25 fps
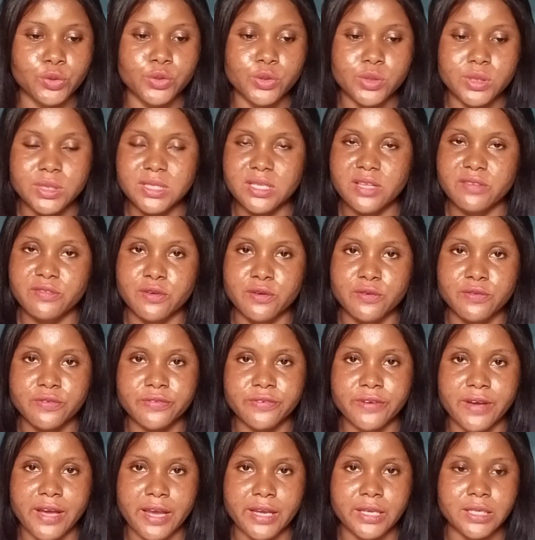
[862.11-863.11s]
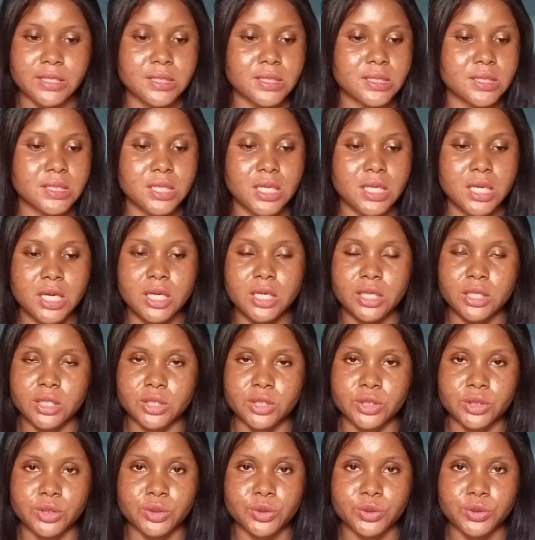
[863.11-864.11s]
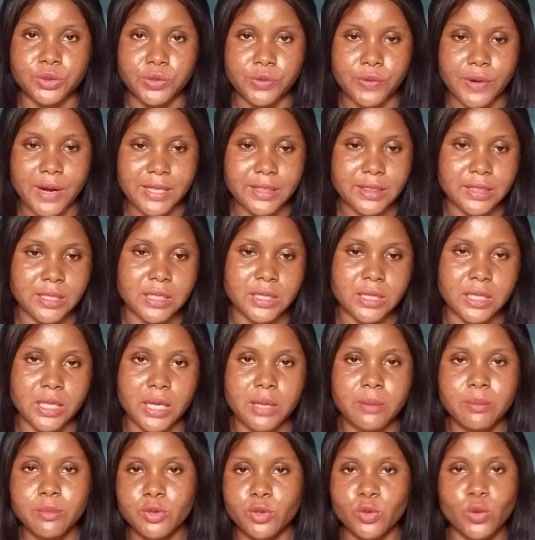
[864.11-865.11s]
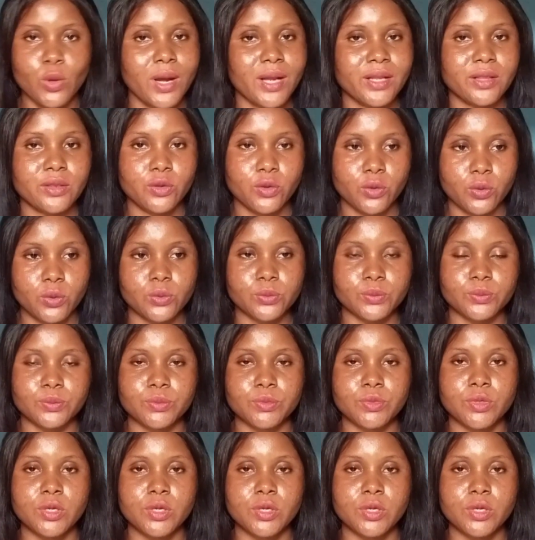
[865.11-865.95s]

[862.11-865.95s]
You save your files, you write the name, you are done.